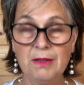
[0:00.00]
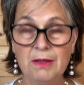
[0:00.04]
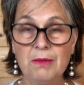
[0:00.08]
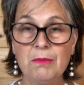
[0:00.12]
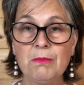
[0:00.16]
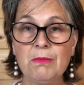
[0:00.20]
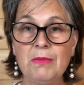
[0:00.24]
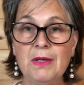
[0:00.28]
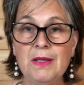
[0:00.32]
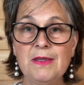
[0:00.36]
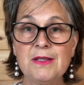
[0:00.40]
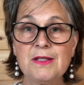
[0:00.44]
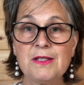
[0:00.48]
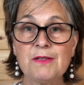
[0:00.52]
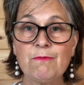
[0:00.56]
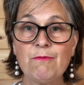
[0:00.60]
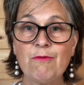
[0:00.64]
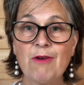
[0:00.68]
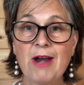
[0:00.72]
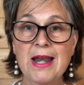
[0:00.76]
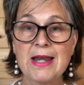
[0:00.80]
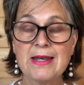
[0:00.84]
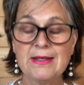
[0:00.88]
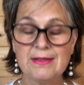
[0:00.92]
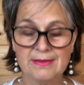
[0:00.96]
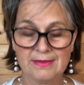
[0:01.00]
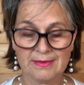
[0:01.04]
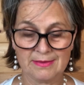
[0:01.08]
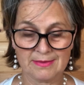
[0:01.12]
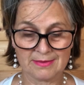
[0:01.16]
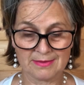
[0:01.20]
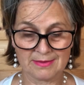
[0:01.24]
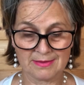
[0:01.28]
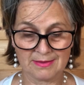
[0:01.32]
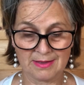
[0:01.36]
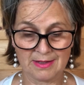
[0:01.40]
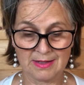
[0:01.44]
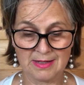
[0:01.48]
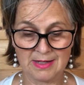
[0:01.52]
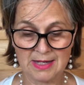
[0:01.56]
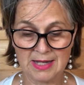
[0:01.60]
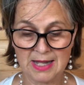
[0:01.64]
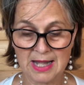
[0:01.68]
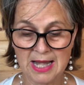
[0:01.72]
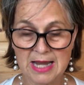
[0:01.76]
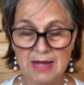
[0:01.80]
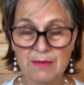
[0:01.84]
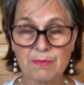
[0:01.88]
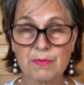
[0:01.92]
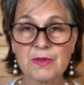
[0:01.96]
Mother's friends and
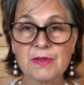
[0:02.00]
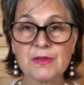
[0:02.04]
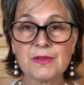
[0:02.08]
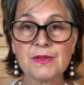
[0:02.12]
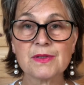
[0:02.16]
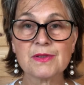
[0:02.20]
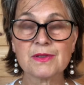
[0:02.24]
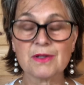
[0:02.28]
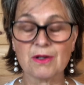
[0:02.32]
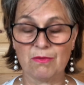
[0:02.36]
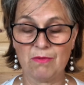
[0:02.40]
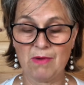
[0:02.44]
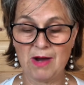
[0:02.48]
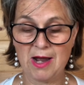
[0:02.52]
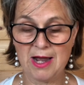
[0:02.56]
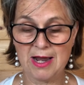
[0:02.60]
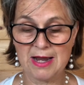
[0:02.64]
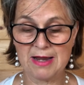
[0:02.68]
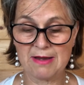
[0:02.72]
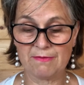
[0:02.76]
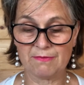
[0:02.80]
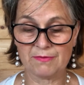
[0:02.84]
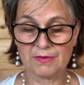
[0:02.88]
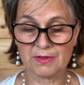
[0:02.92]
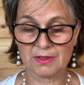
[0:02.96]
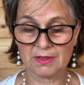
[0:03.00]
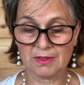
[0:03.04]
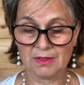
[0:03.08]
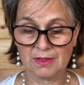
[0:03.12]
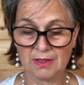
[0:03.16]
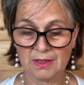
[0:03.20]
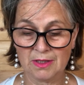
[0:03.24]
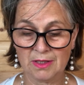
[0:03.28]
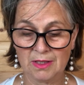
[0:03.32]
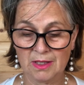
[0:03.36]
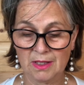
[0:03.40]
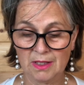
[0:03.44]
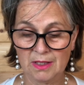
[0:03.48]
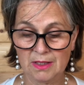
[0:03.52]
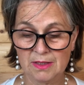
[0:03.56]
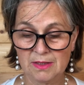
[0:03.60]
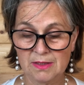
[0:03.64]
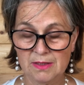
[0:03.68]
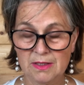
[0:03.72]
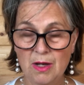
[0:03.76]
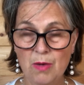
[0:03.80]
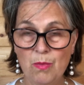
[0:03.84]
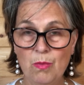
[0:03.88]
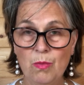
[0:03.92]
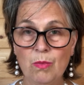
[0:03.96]
neighbours arrived,
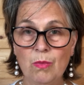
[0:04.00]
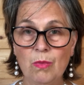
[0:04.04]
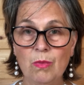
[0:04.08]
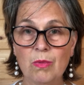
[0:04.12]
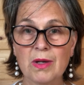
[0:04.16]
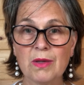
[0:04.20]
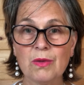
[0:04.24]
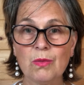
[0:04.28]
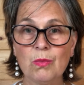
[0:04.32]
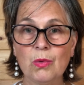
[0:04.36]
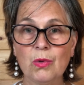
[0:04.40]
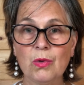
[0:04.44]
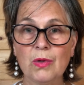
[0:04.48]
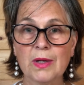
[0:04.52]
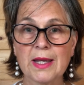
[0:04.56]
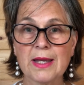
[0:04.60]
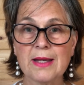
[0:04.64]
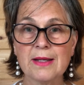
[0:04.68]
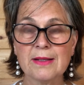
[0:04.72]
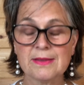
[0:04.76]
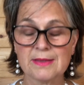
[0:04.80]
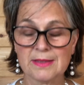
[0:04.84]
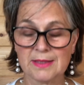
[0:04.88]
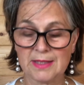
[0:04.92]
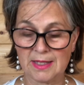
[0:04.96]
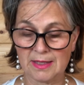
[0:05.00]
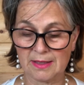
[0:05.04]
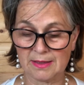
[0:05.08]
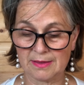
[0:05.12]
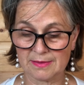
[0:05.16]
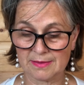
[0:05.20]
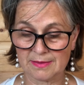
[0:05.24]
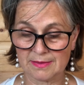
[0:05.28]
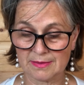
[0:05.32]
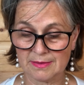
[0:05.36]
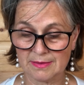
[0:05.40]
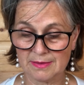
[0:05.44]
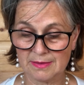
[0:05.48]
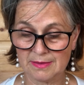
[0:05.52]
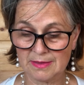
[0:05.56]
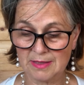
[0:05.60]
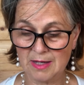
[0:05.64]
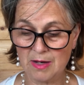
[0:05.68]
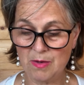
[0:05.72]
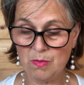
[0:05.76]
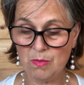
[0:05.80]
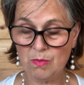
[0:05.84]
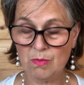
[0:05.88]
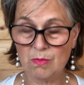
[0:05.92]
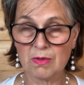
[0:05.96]
some with walking sticks,
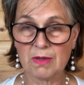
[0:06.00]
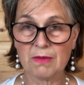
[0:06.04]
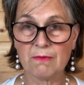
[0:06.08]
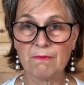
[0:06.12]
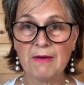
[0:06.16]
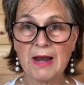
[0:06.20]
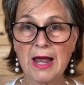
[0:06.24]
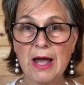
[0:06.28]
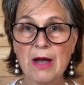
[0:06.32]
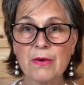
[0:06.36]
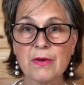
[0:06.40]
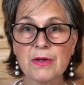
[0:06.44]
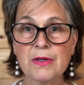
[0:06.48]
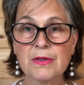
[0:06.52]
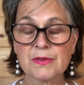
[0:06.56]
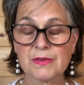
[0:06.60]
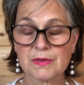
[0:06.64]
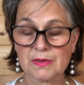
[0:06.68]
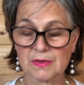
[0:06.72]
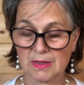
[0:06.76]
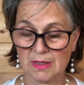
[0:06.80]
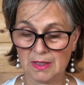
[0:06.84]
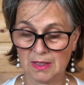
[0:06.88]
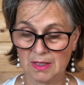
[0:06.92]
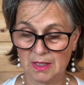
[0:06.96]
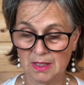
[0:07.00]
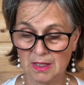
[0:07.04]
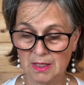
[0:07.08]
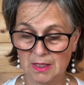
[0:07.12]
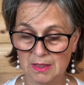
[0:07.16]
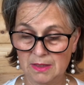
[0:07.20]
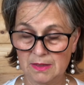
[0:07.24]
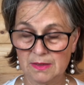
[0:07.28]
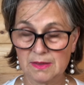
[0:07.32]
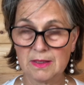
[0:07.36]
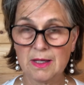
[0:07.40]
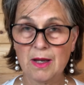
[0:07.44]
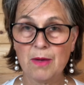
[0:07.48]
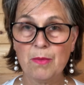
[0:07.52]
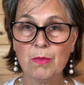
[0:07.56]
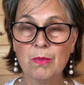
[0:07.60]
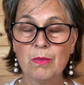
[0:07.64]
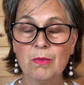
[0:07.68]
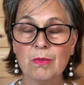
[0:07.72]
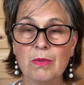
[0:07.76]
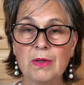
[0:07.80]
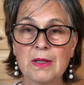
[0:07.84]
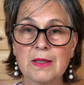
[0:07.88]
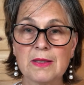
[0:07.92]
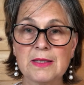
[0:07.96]
some with flowers,
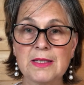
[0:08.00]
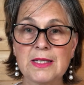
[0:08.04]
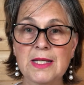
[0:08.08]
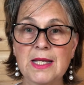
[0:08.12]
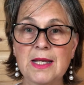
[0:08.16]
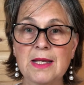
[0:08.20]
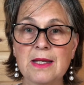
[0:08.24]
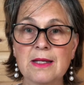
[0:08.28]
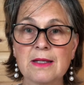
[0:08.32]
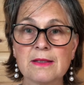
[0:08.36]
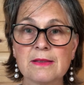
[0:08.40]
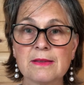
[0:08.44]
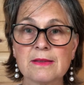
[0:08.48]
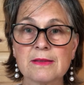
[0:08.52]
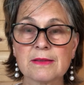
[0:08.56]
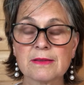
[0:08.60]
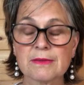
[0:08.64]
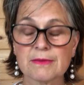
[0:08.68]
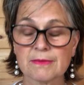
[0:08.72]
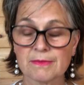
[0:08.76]
some with tears.